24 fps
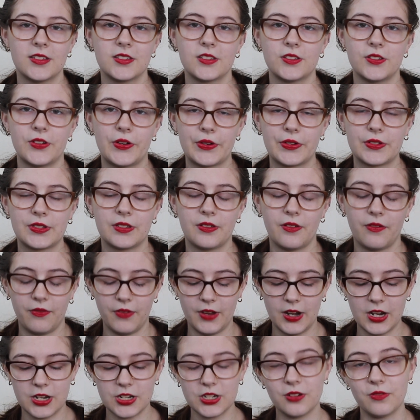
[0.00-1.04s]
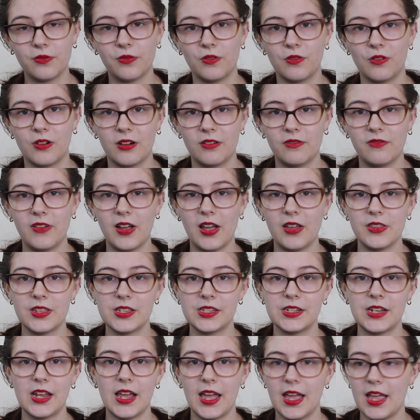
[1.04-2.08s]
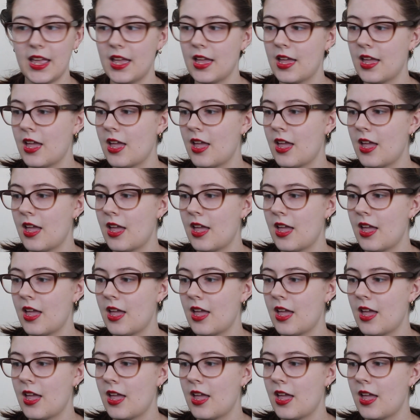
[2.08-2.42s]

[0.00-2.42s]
socks finished for Father's Day.